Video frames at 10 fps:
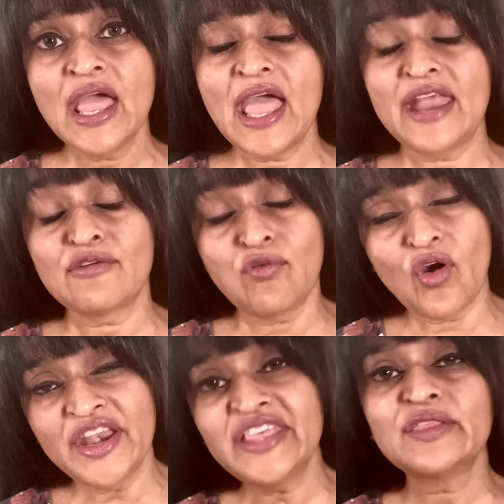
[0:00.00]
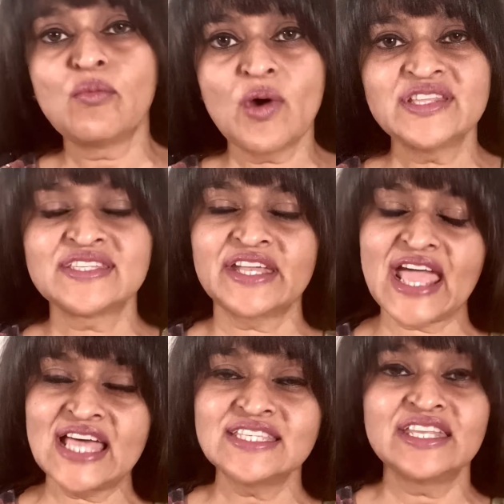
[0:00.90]
and avoiding the ones that
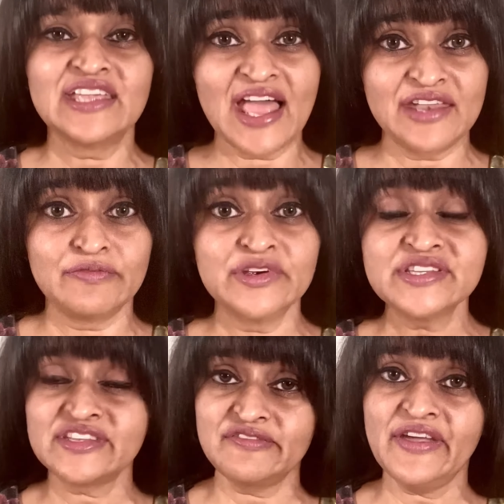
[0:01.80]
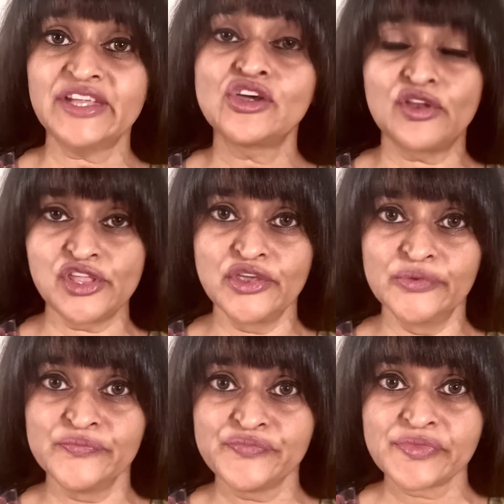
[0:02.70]
has an adverse effect on you.